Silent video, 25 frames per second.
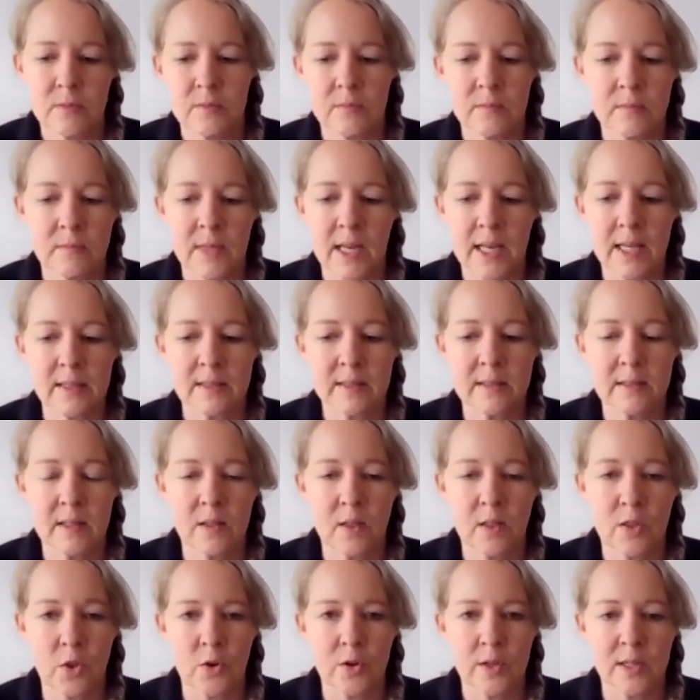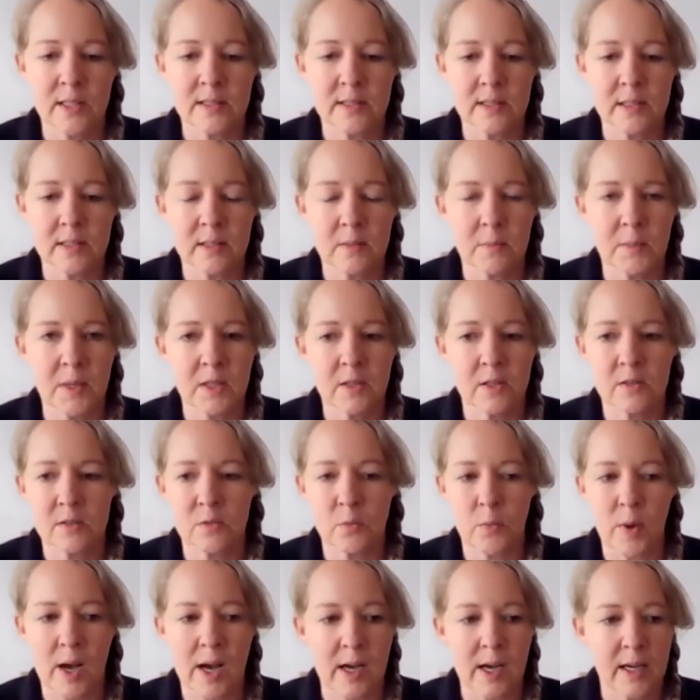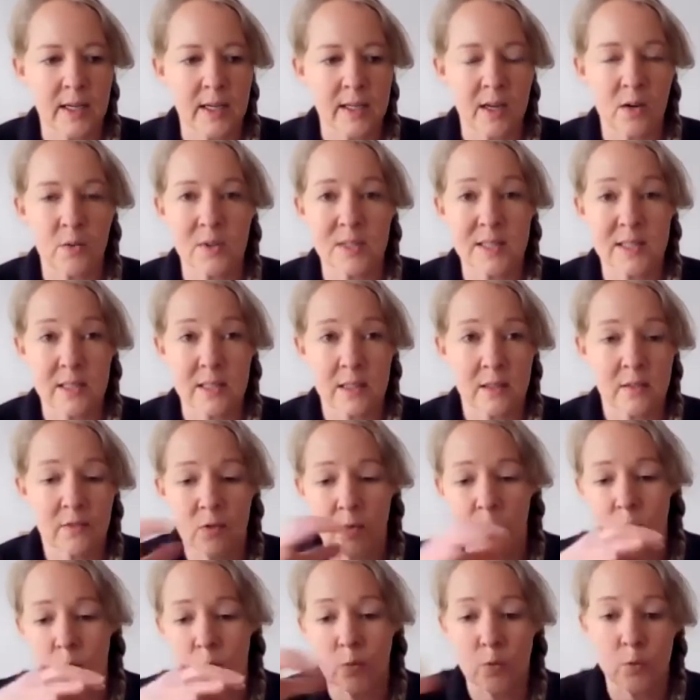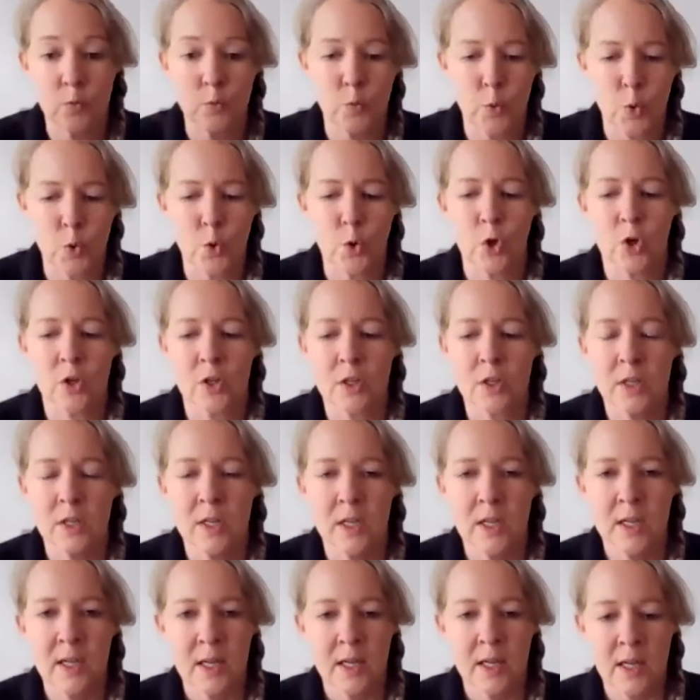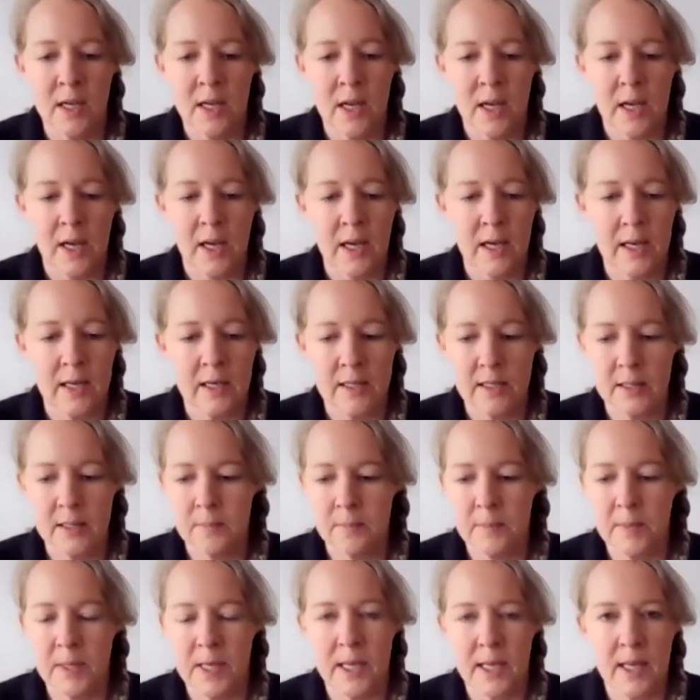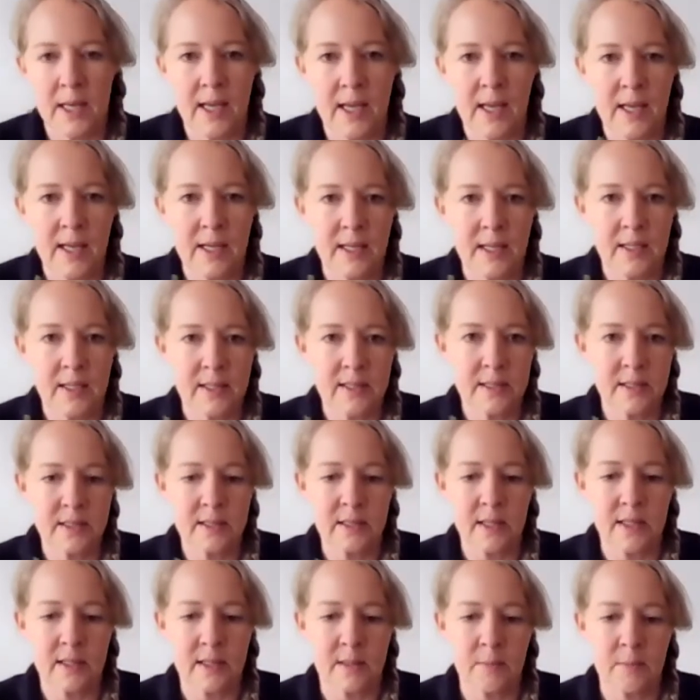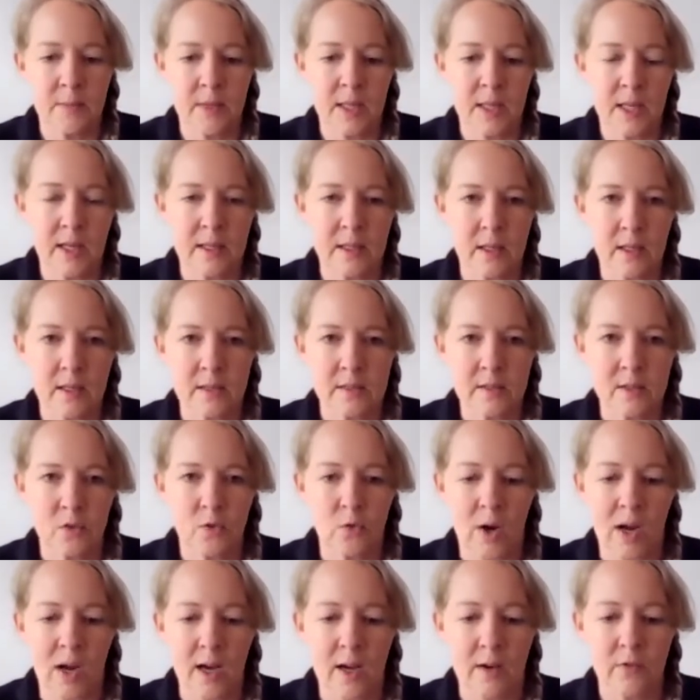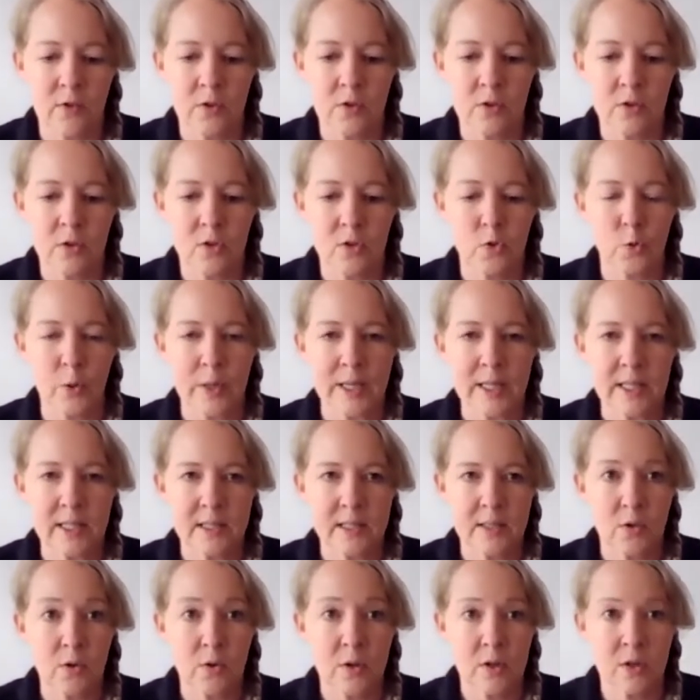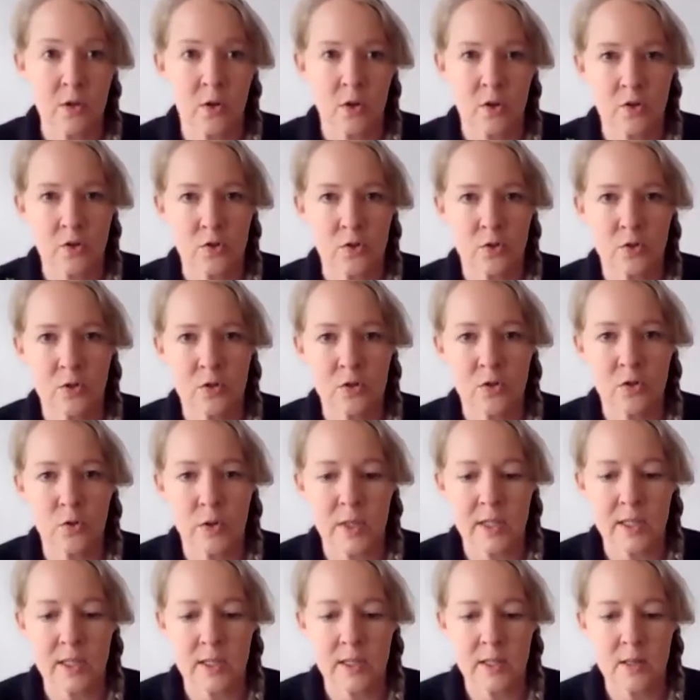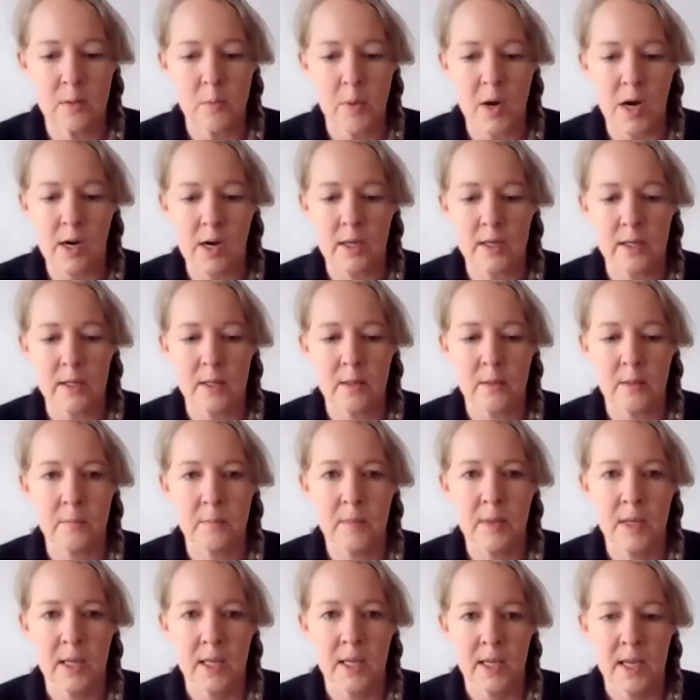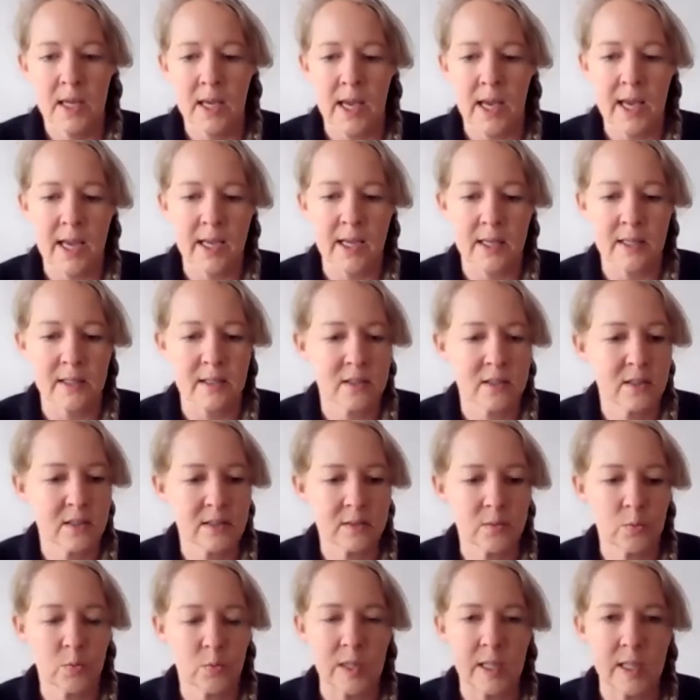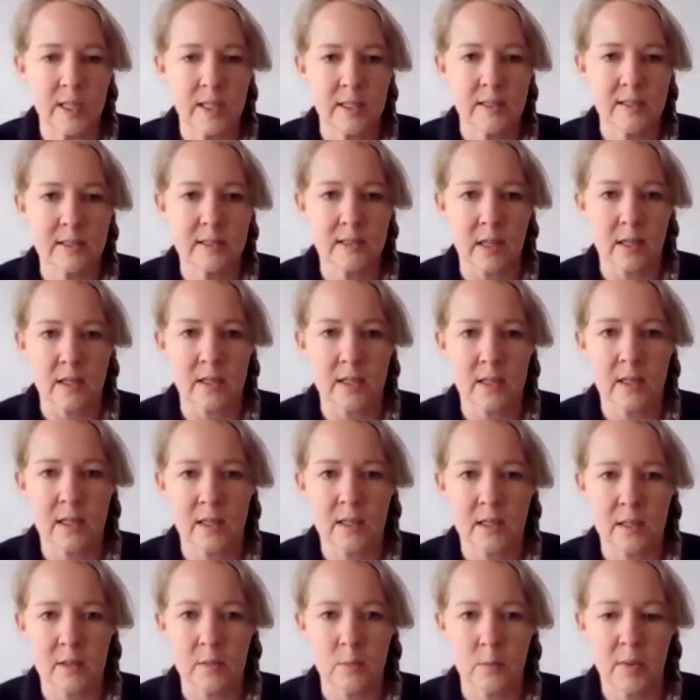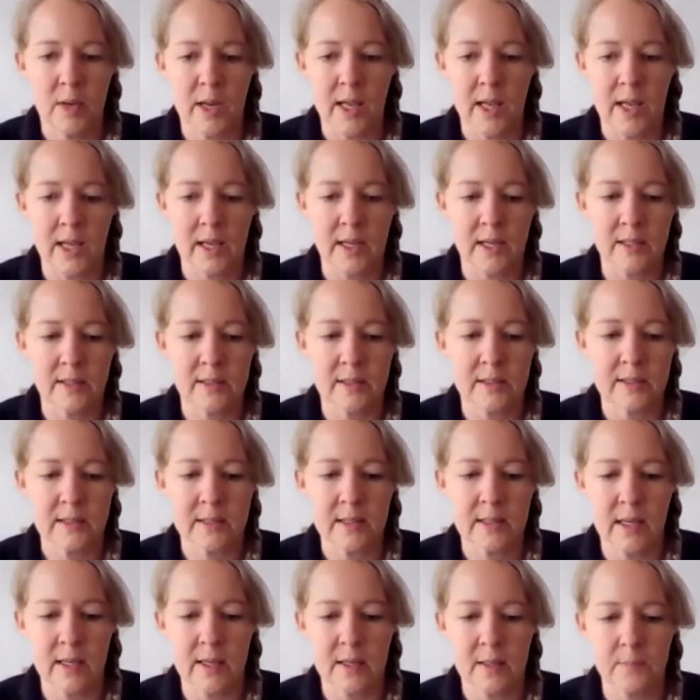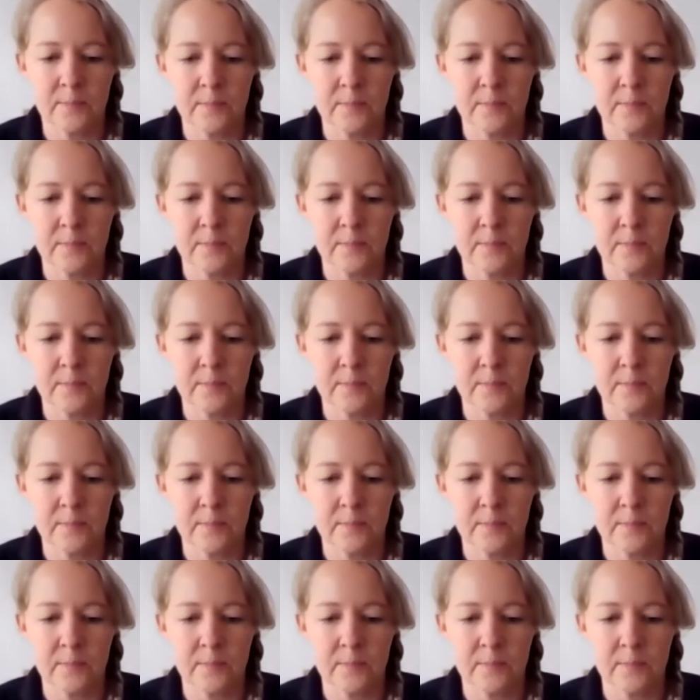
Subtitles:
less than 30 centimeters wide. I always think of a ruler. It had lots of gravel, grit, horticultural grit in the bottom, and just wee succulent plants